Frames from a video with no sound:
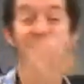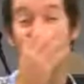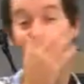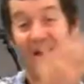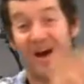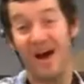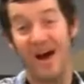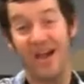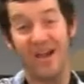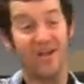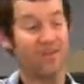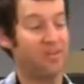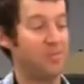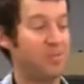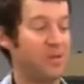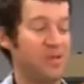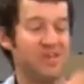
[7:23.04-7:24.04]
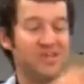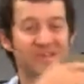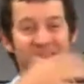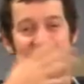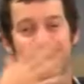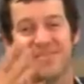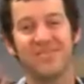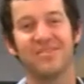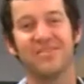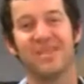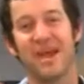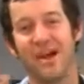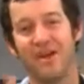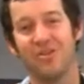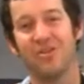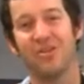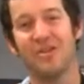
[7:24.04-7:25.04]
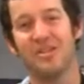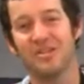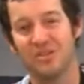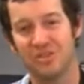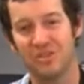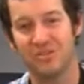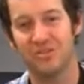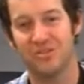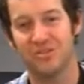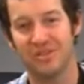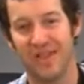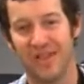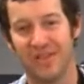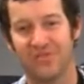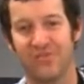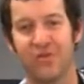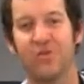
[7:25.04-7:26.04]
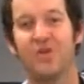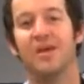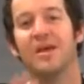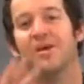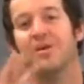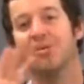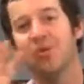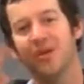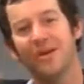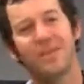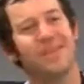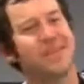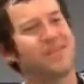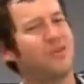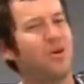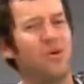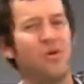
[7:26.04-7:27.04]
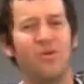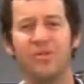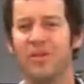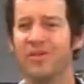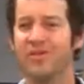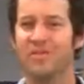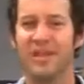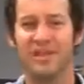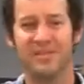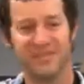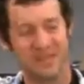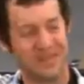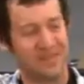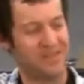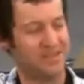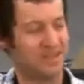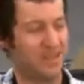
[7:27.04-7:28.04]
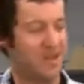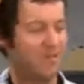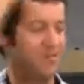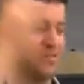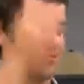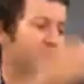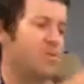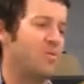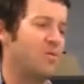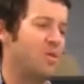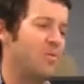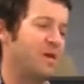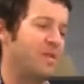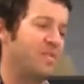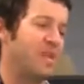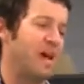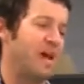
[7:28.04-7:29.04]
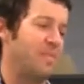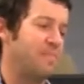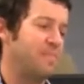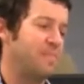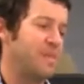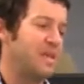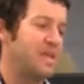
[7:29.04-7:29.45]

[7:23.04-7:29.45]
the higher the pitch, and that's how you're going to tune your saxophone. That's a whole nother lesson in itself, so don't worry about that.